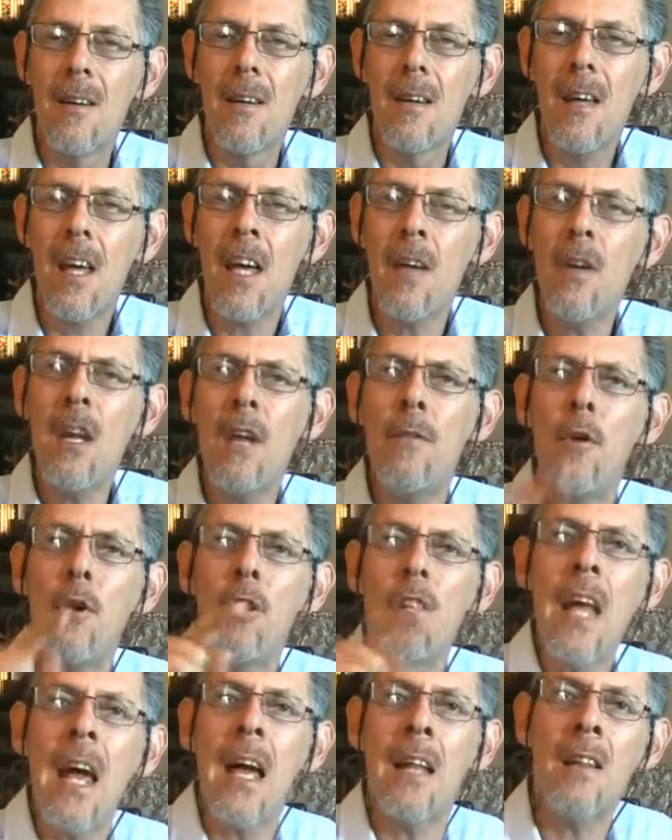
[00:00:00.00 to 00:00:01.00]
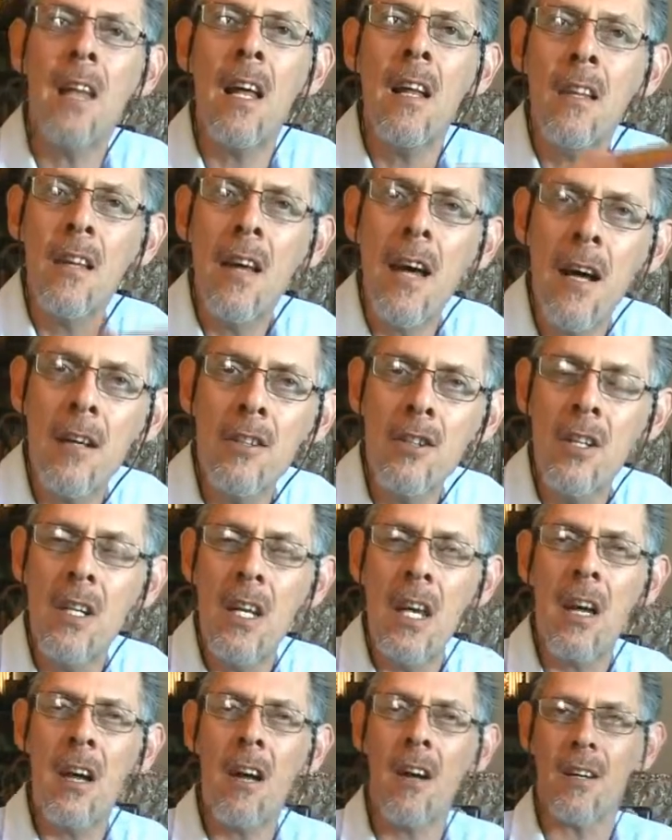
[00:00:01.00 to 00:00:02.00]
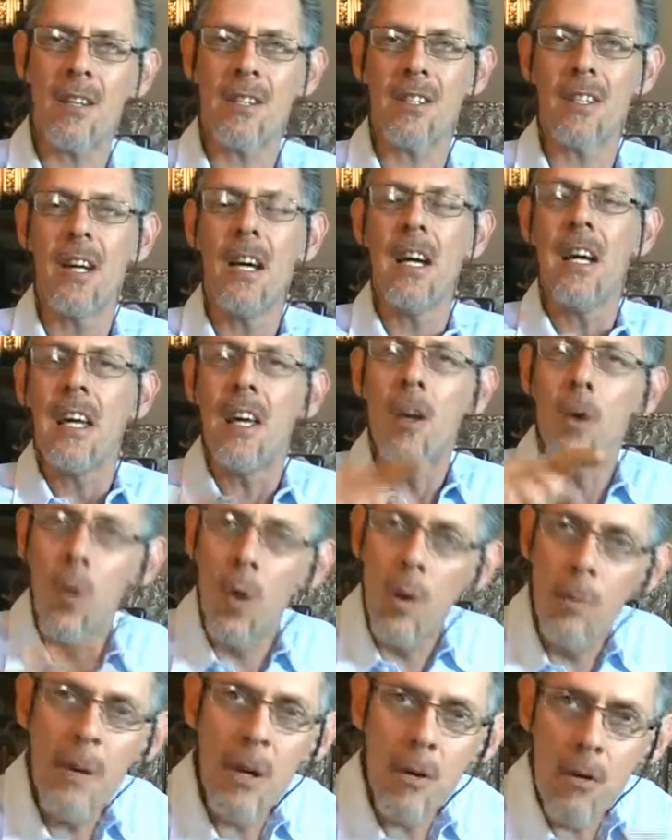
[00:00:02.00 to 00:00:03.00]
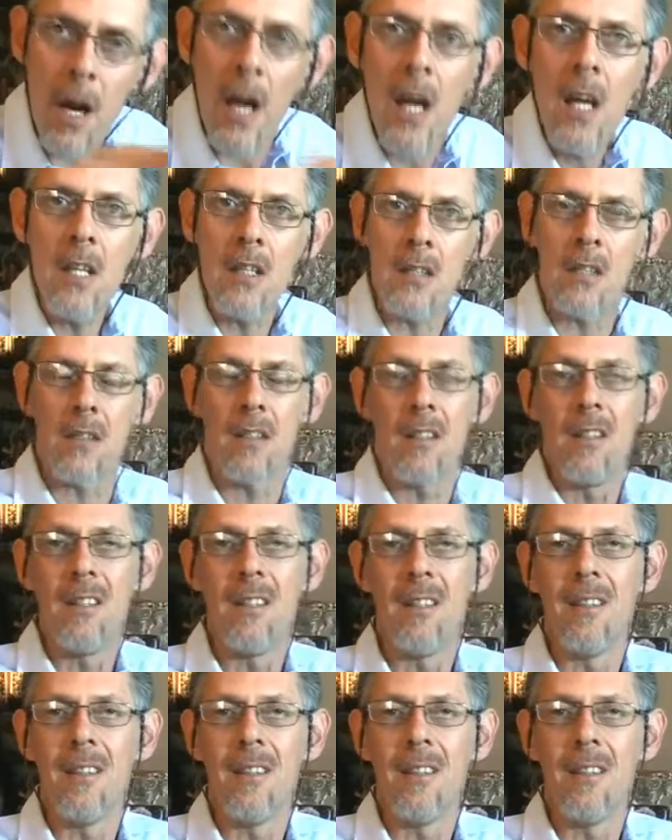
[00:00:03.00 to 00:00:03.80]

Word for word: Even if you dead 10,000 years, you will be raised.